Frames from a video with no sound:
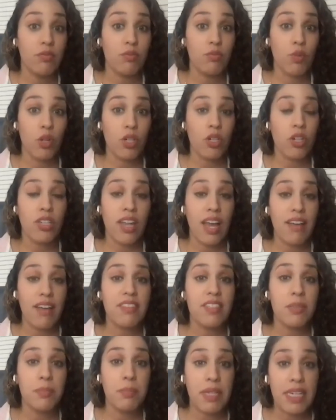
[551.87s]
worker
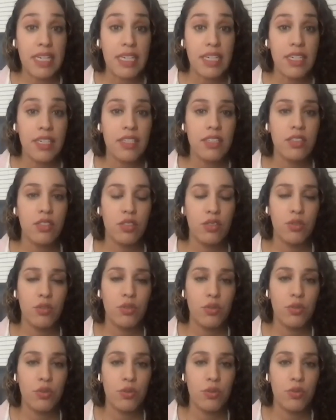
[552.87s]
lives mean
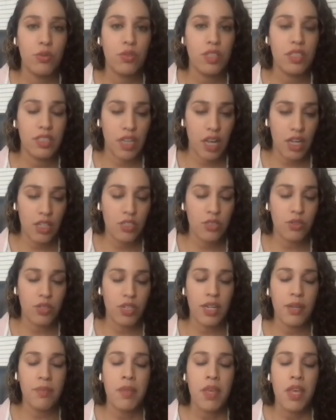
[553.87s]
to this
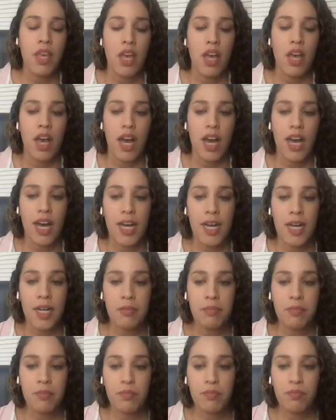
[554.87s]
country.
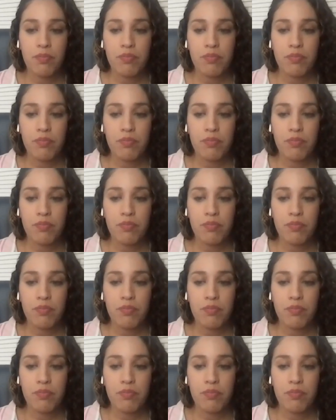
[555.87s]
OSHA